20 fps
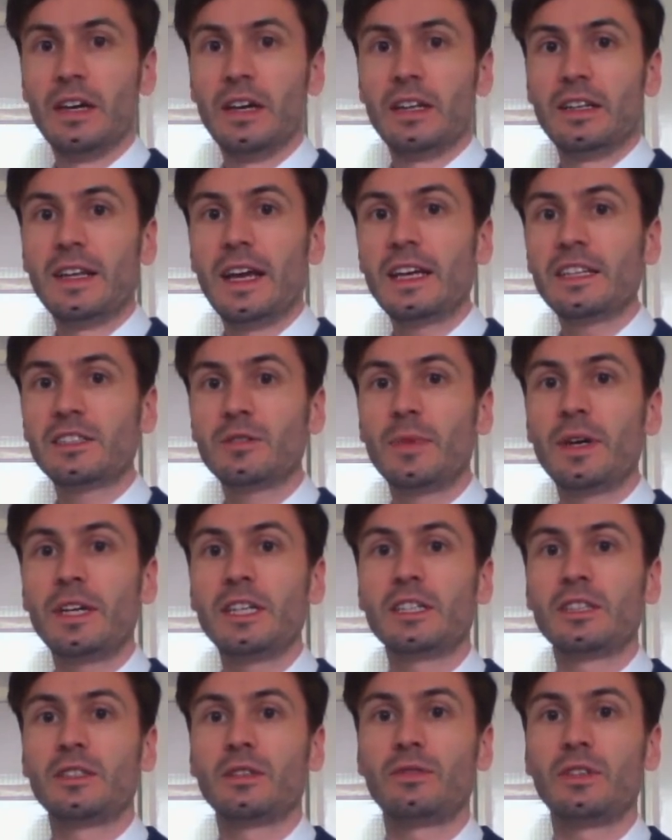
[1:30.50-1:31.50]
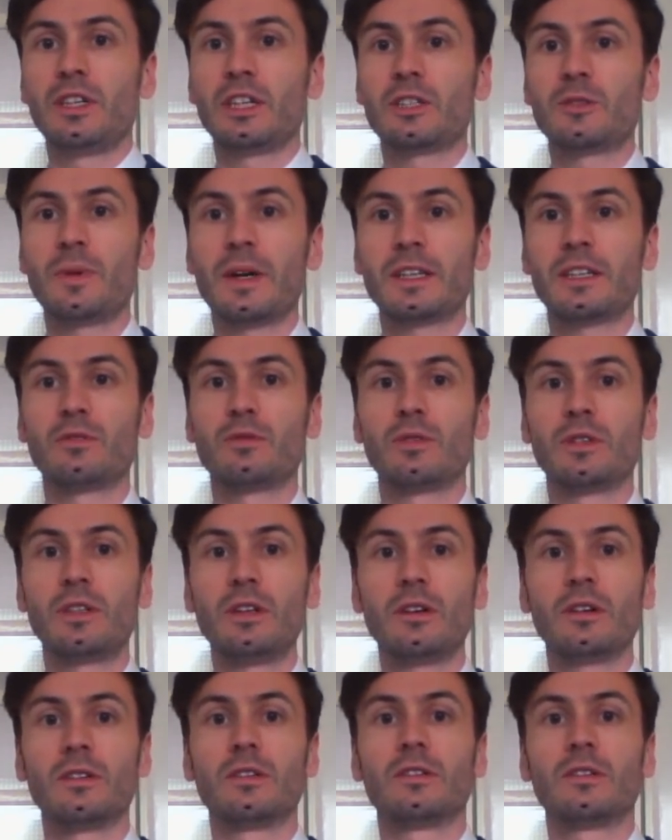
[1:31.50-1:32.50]
The estimation of the expected
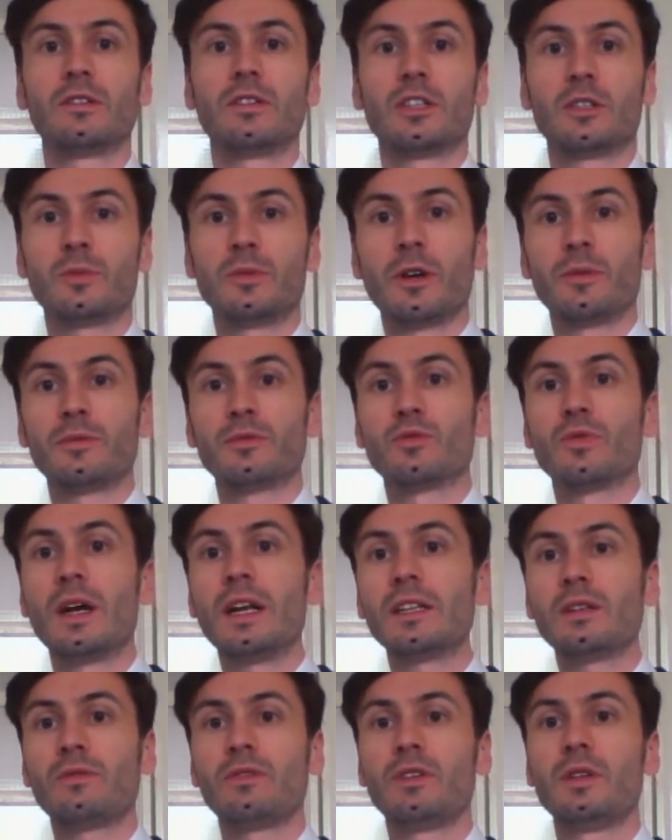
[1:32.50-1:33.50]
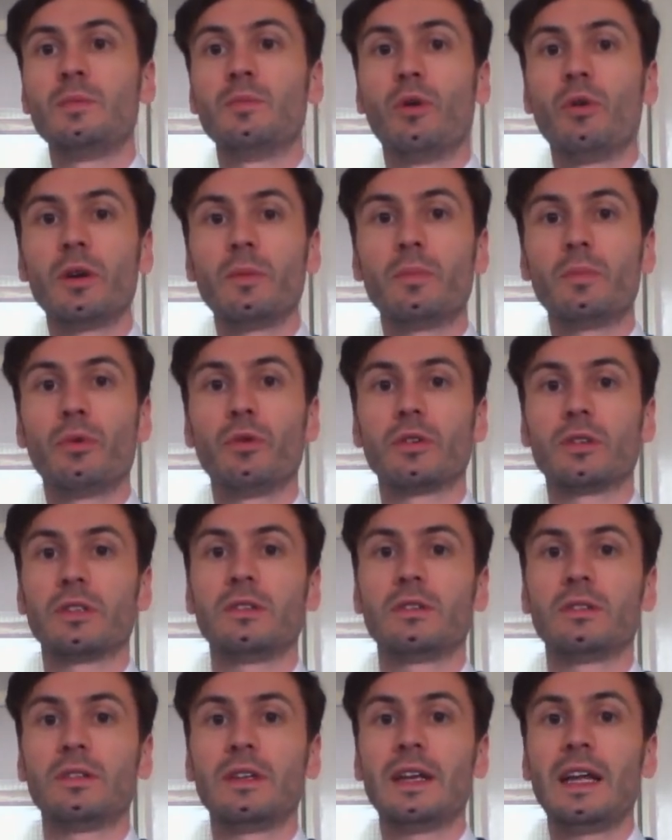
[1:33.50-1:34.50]
return thus becomes relatively more
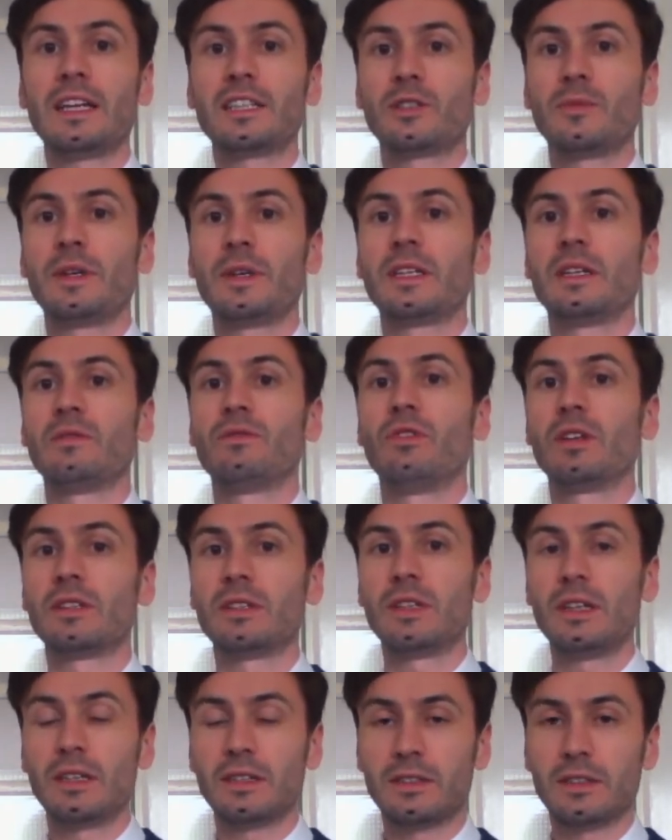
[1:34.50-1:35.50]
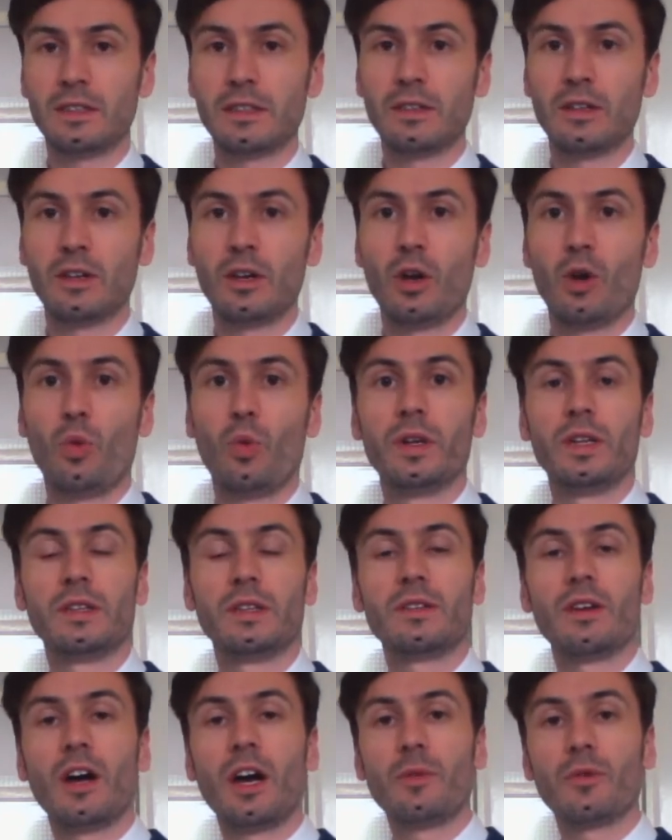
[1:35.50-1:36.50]
important than estimating volatility when the
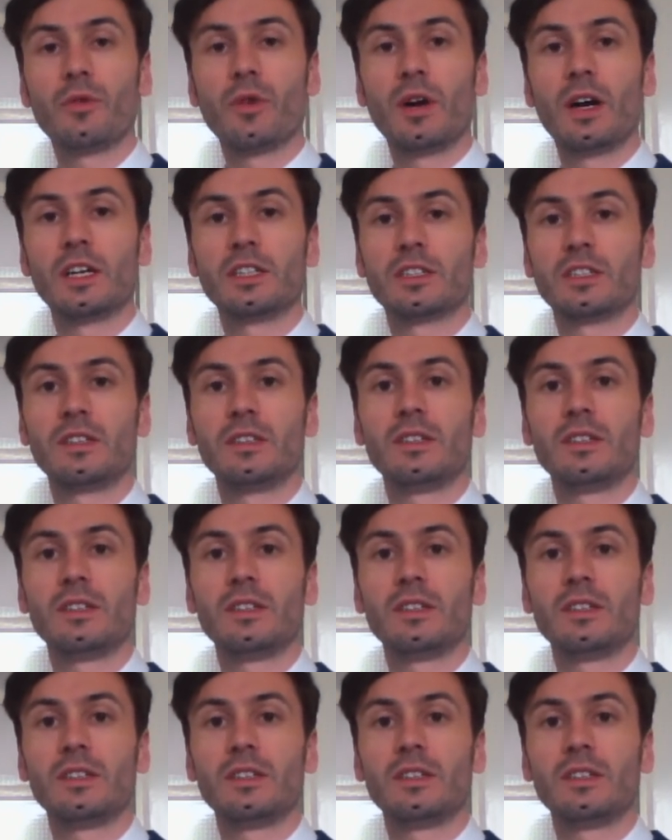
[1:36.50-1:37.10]
time horizon